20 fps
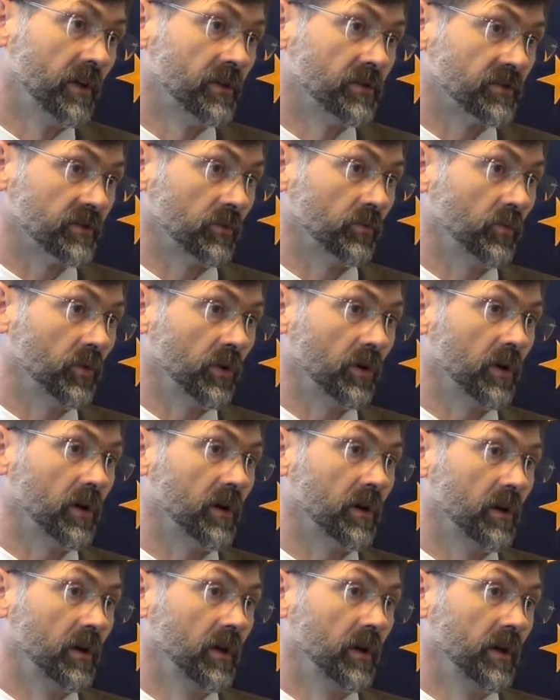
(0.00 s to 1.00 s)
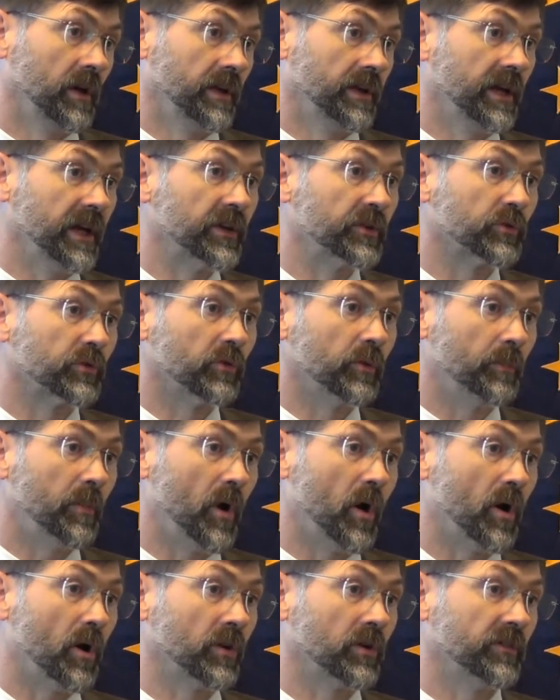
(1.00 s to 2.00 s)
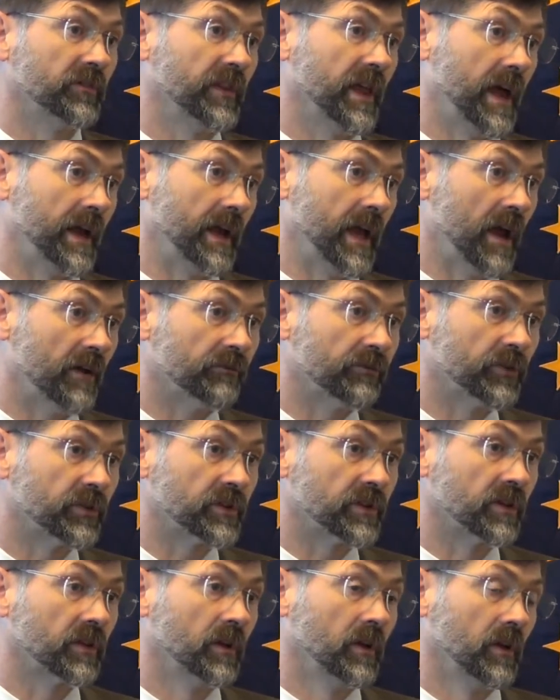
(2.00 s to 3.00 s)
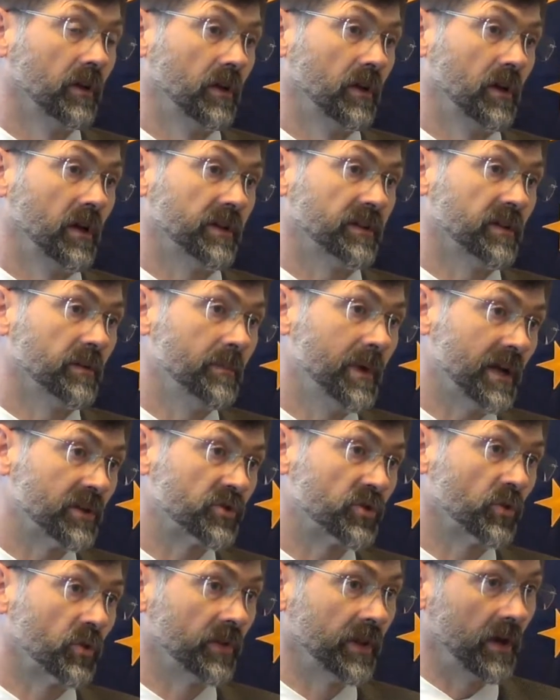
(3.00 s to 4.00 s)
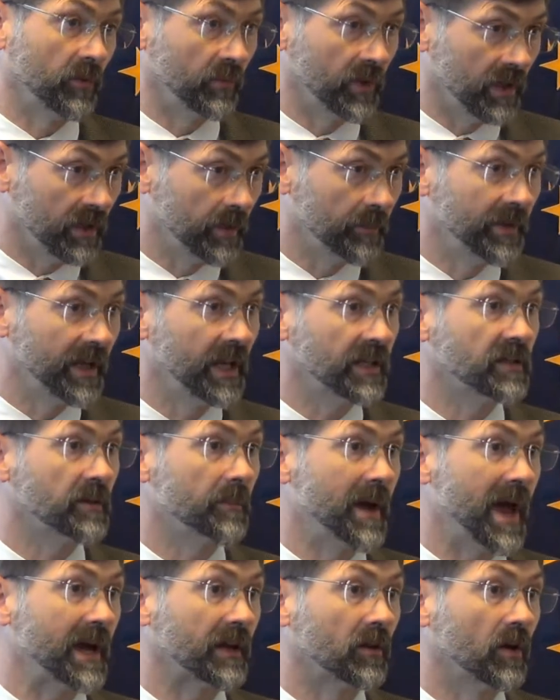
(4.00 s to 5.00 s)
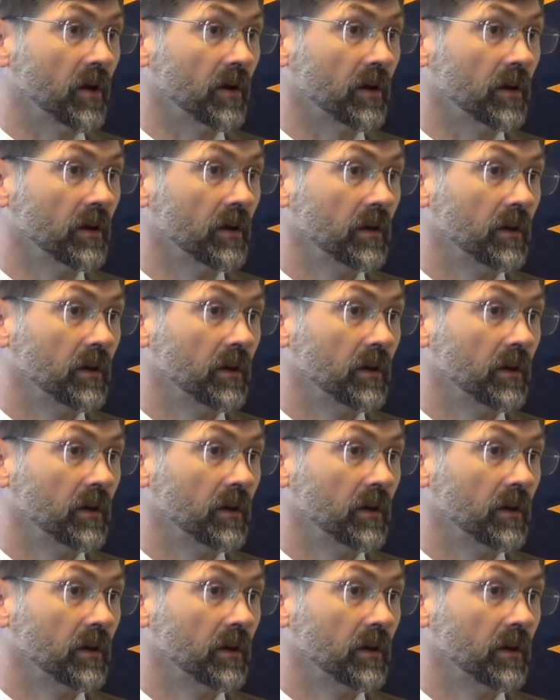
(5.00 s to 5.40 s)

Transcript: So we're a, an integral part of that effort uh, to make sure that we eliminate the backlog